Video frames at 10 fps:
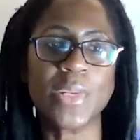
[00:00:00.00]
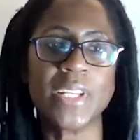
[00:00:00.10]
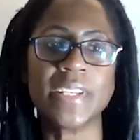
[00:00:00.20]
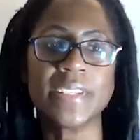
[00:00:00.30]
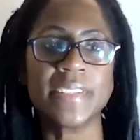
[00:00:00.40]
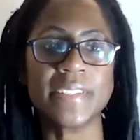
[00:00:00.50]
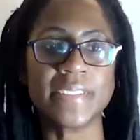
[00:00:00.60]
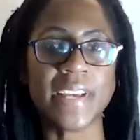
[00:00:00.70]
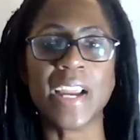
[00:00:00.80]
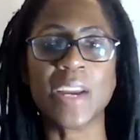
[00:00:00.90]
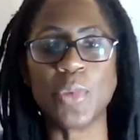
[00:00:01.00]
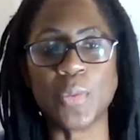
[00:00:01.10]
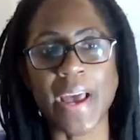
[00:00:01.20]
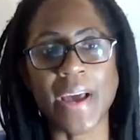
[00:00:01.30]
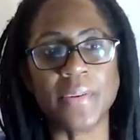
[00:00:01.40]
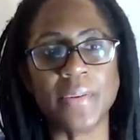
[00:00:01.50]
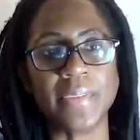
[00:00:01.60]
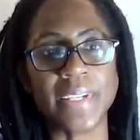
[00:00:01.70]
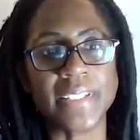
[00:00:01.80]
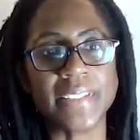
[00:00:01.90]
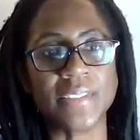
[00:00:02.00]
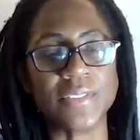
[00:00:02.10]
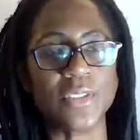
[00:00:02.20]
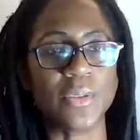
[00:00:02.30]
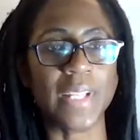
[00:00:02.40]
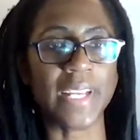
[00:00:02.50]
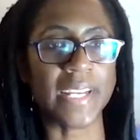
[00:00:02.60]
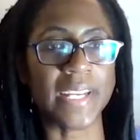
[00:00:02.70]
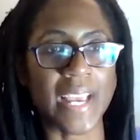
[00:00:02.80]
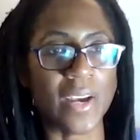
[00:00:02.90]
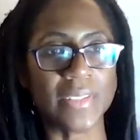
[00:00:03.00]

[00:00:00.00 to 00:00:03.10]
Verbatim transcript: but it doesn't time you out. Like there's no I mean, like it's